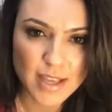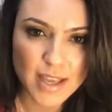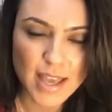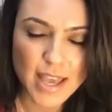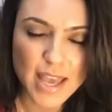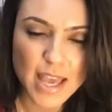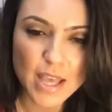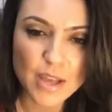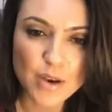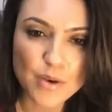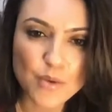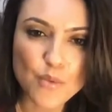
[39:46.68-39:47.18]

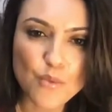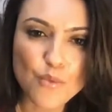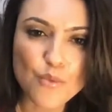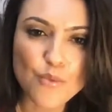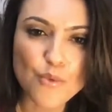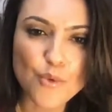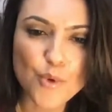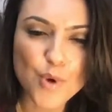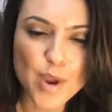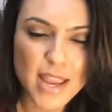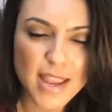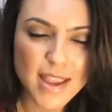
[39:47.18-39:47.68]
and
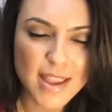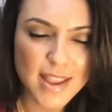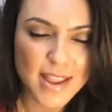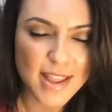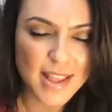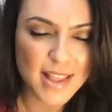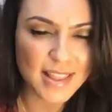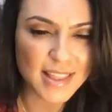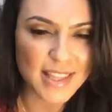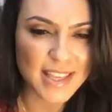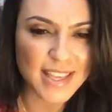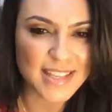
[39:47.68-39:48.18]

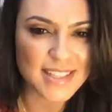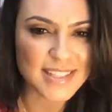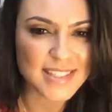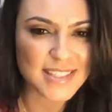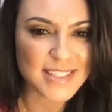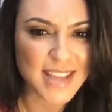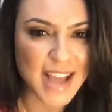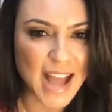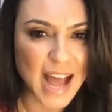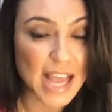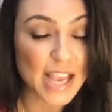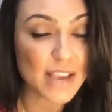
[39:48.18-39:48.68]
really
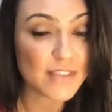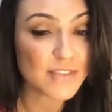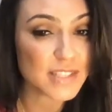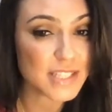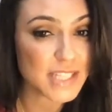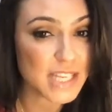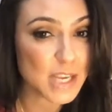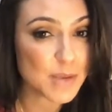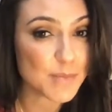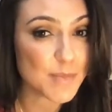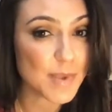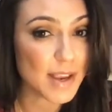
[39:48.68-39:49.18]
dive
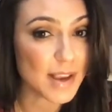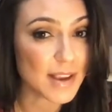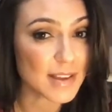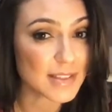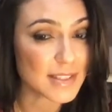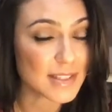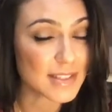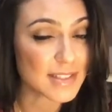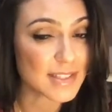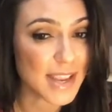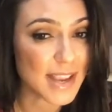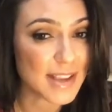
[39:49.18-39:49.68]
deep, because
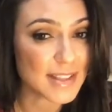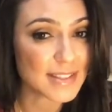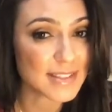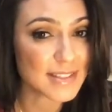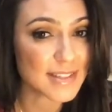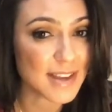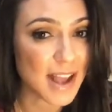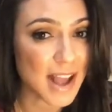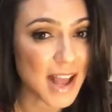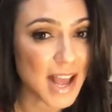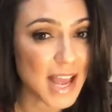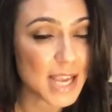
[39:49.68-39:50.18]
it takes
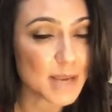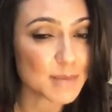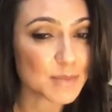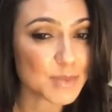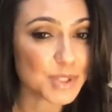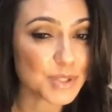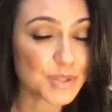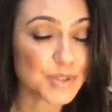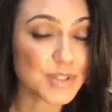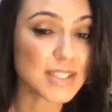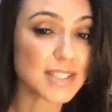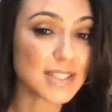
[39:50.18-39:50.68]
time
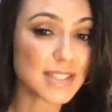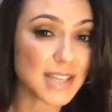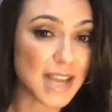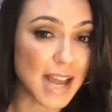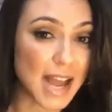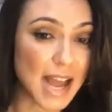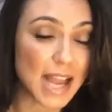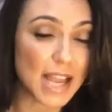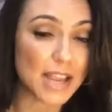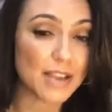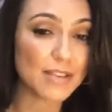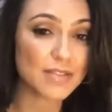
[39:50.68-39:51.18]
to
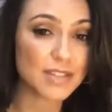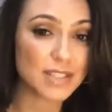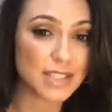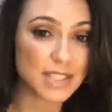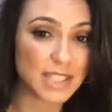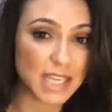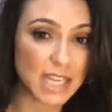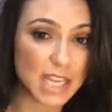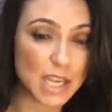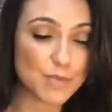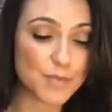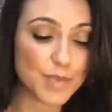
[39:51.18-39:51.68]
dive
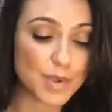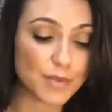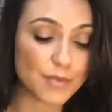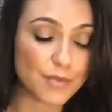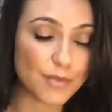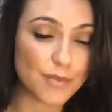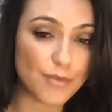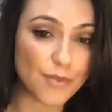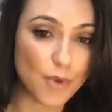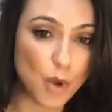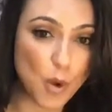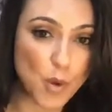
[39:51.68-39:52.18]
deep and
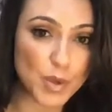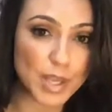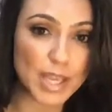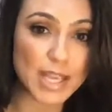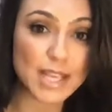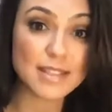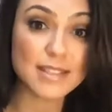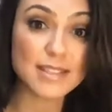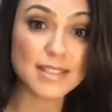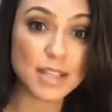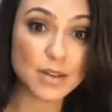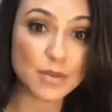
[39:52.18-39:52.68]

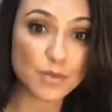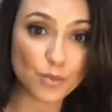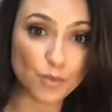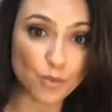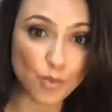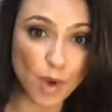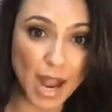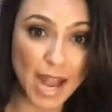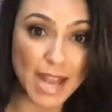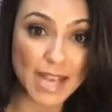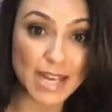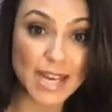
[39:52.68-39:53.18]
focus and
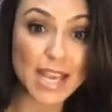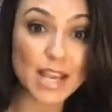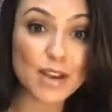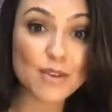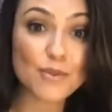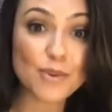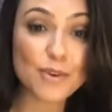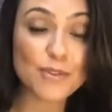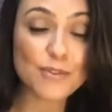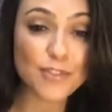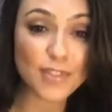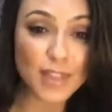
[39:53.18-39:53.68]
write and
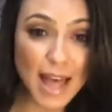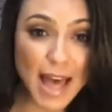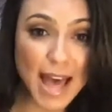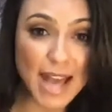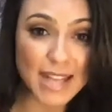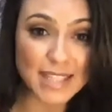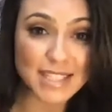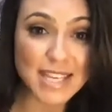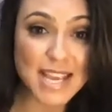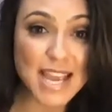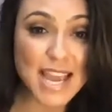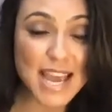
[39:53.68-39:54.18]

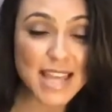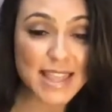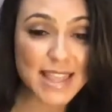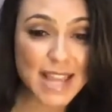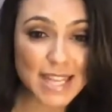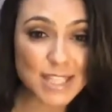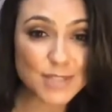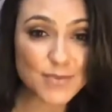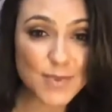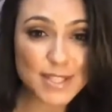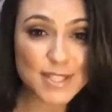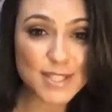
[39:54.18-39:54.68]
reflect.
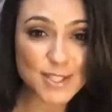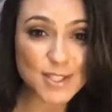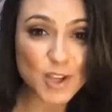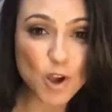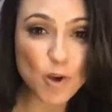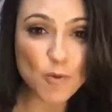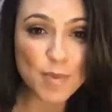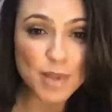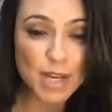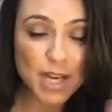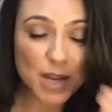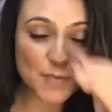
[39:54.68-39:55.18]
That's why so
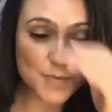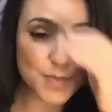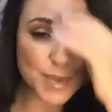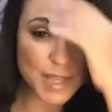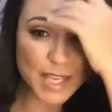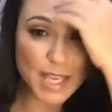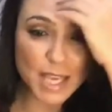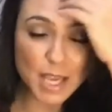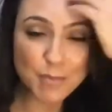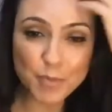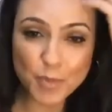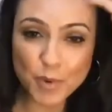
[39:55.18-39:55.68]
many
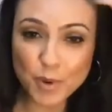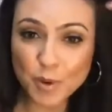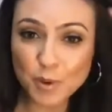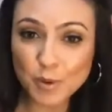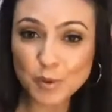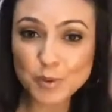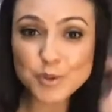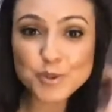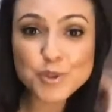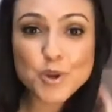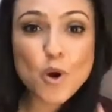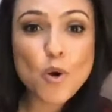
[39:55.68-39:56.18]

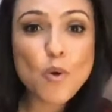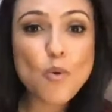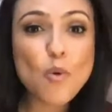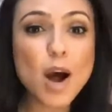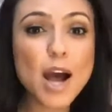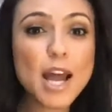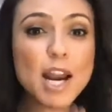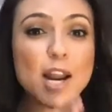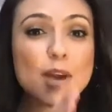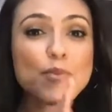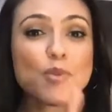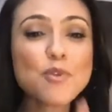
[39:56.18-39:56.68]
people don't
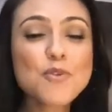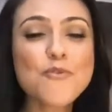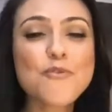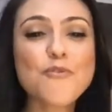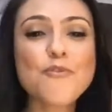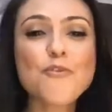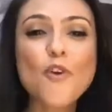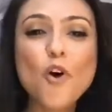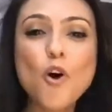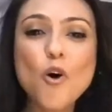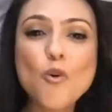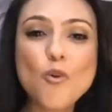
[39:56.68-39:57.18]
want to move
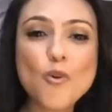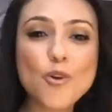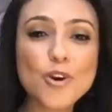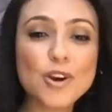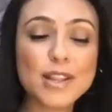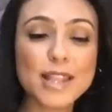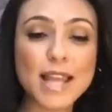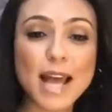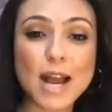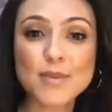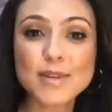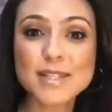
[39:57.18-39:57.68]
forward.
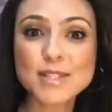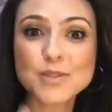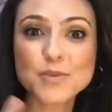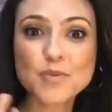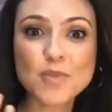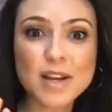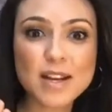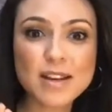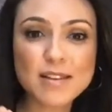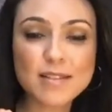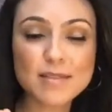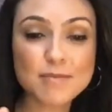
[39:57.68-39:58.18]
That was
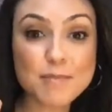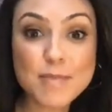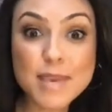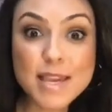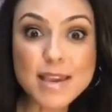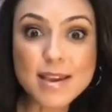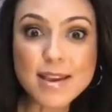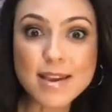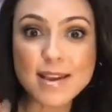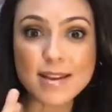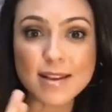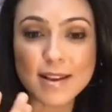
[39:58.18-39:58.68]

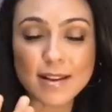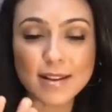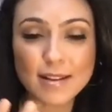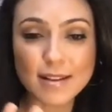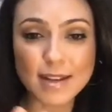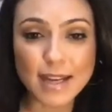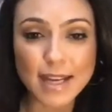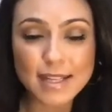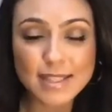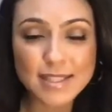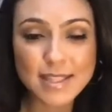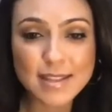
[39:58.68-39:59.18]
me.
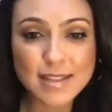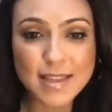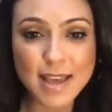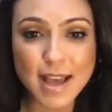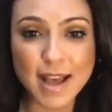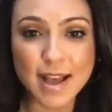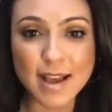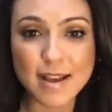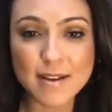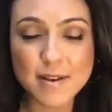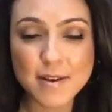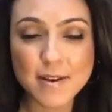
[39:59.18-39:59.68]
I did that.